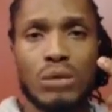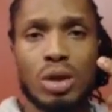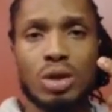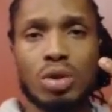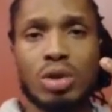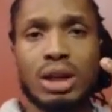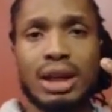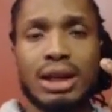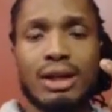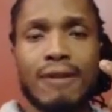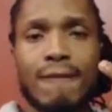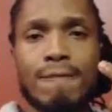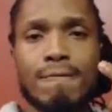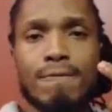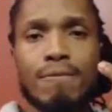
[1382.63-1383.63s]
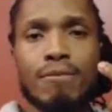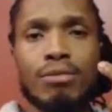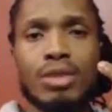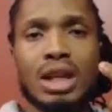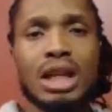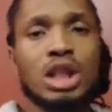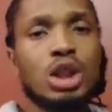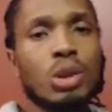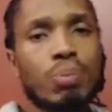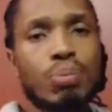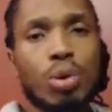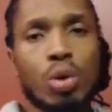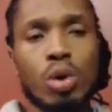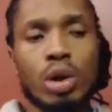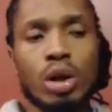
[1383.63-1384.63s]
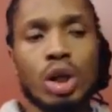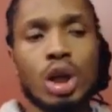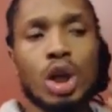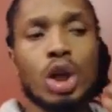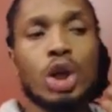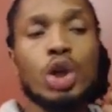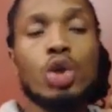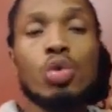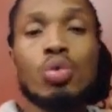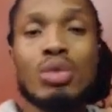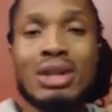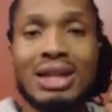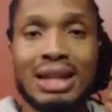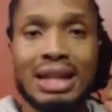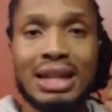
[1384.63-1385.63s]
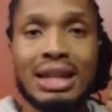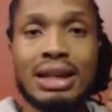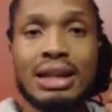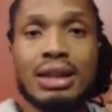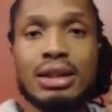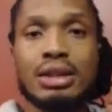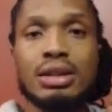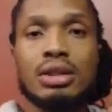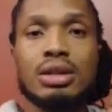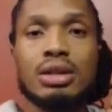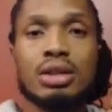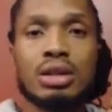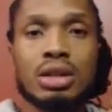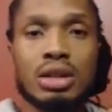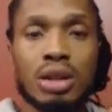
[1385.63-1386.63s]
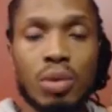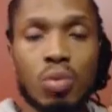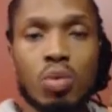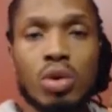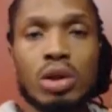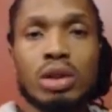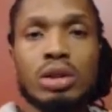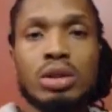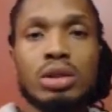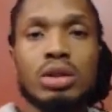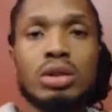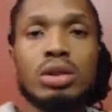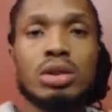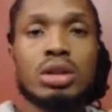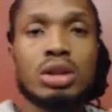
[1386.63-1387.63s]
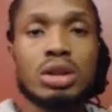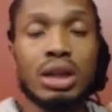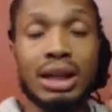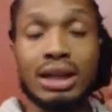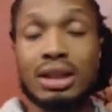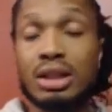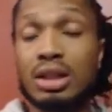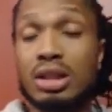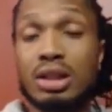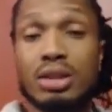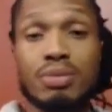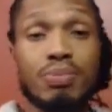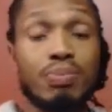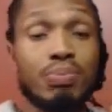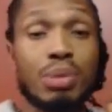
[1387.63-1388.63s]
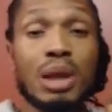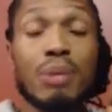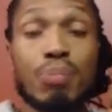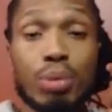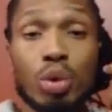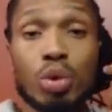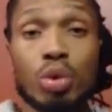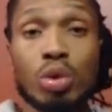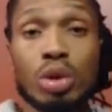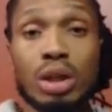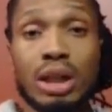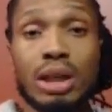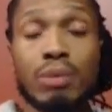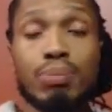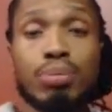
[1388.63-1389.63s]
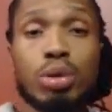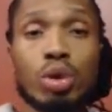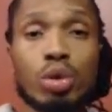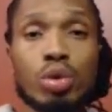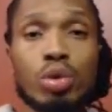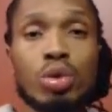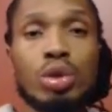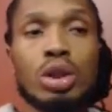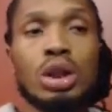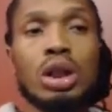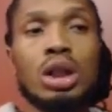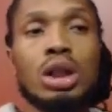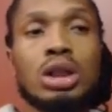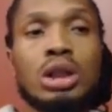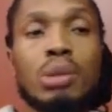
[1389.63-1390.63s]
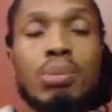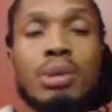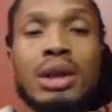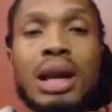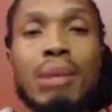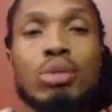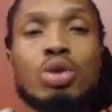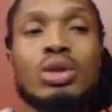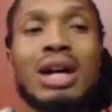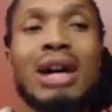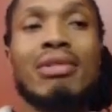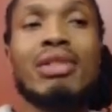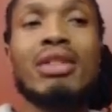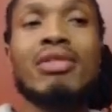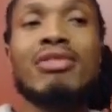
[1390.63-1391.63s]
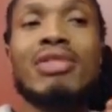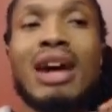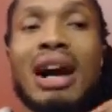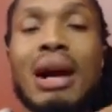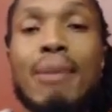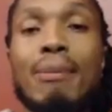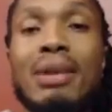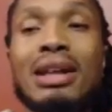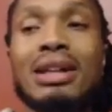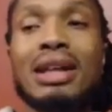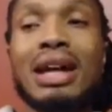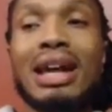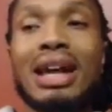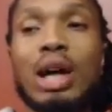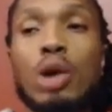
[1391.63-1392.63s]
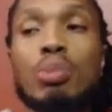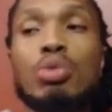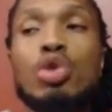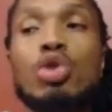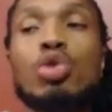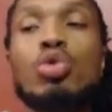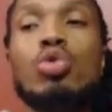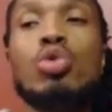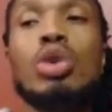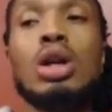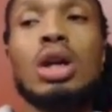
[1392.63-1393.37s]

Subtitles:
Okay. It's support. You need someone and people in plural to be able to have an environment that helps you